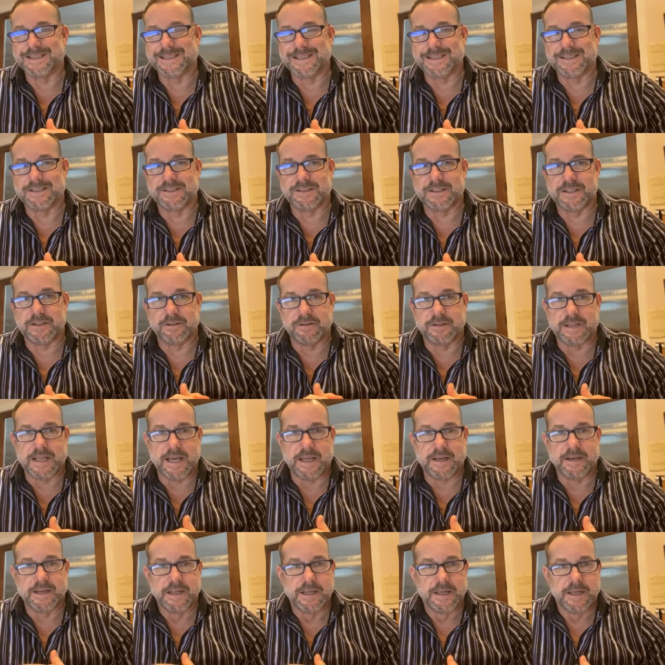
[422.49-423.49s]
and consider
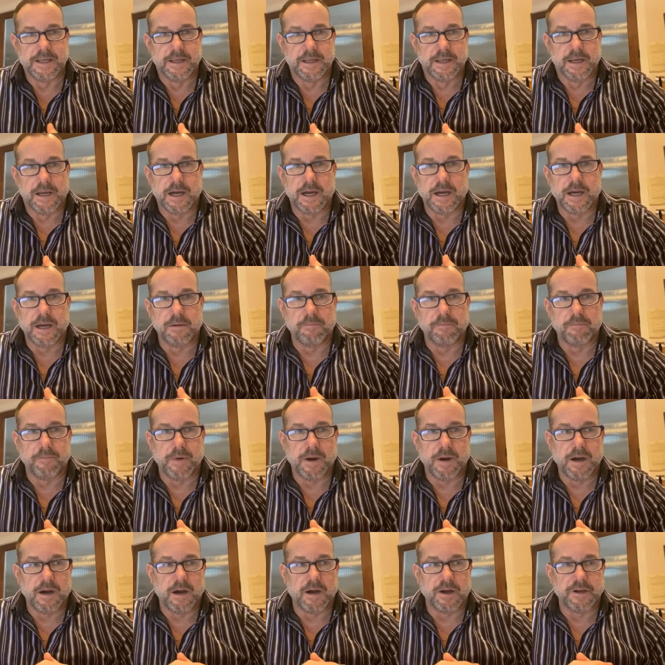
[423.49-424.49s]
that um,
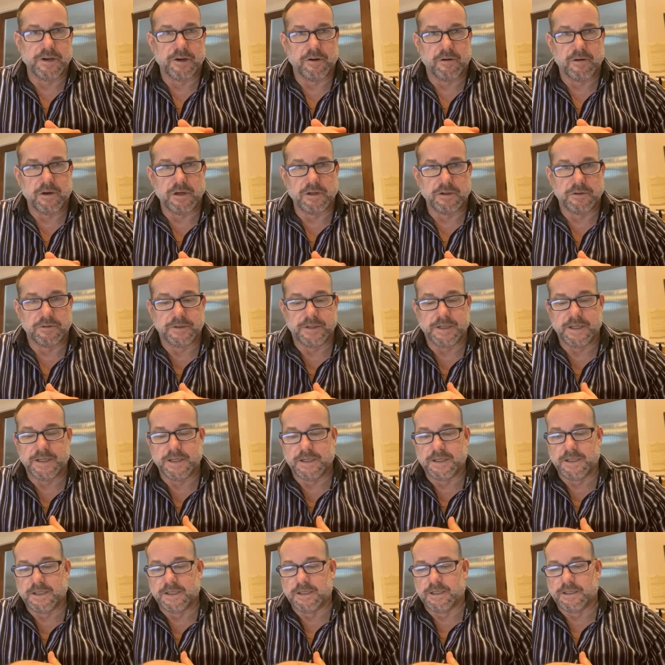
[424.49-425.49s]
on your own.
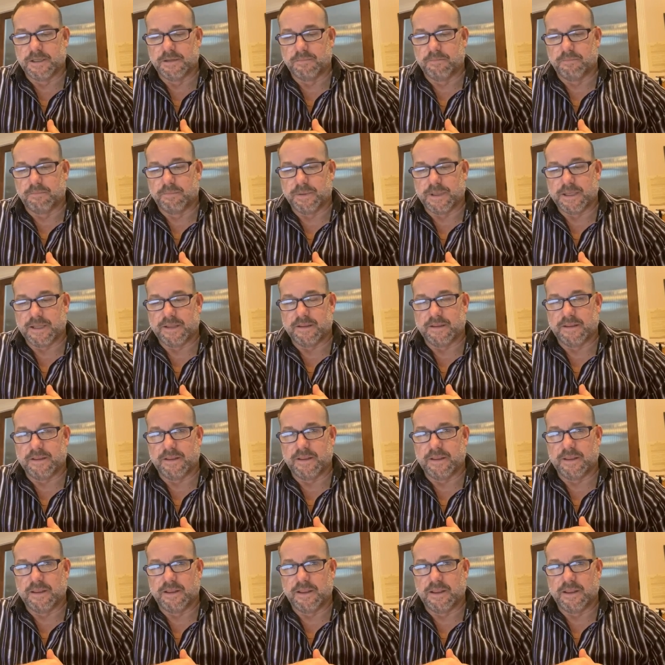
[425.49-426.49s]
But
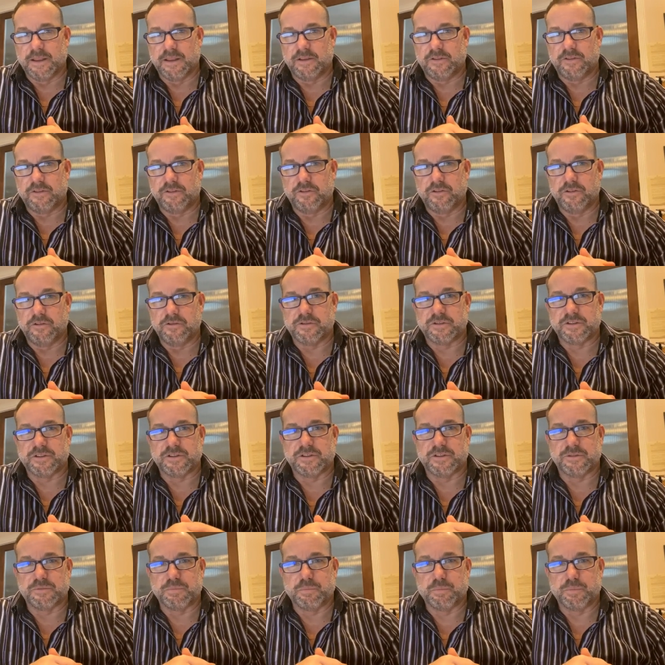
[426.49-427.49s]
to,
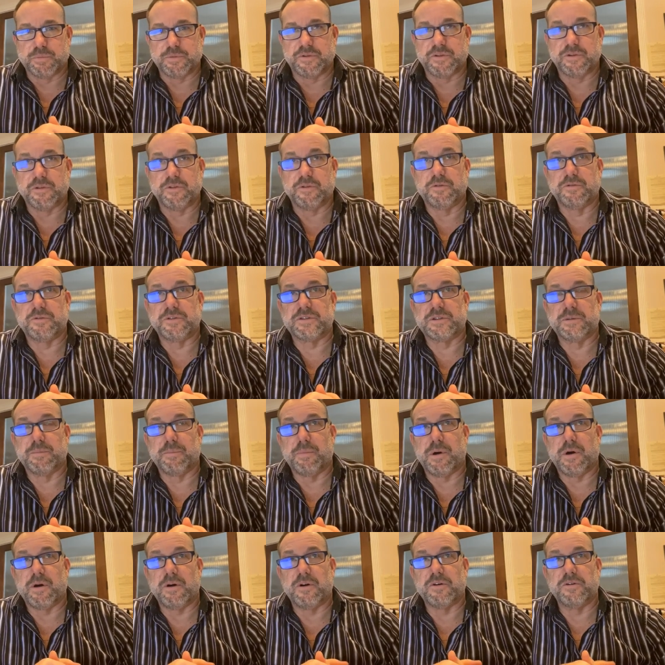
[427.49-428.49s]
to
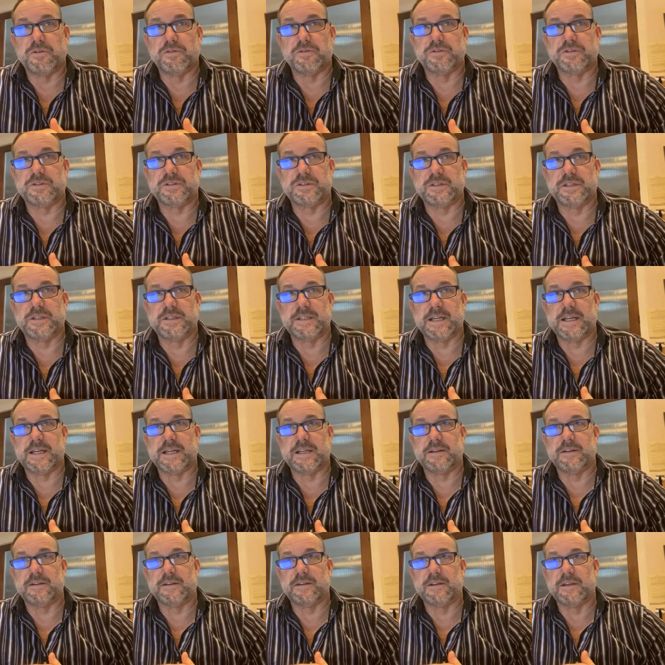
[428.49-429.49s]
suppose
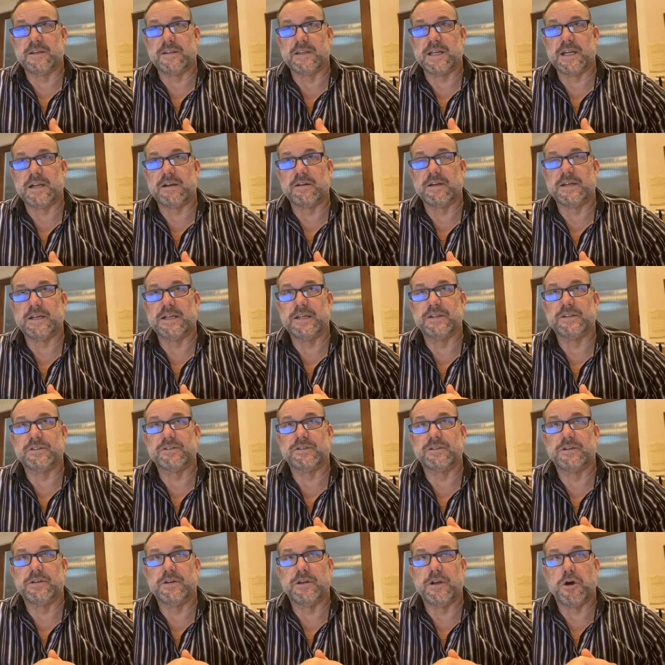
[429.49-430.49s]
that there
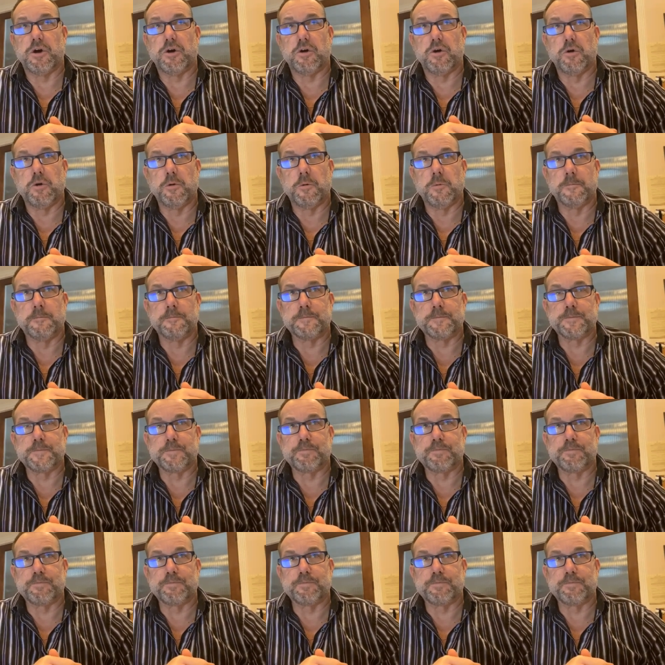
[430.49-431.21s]
is no,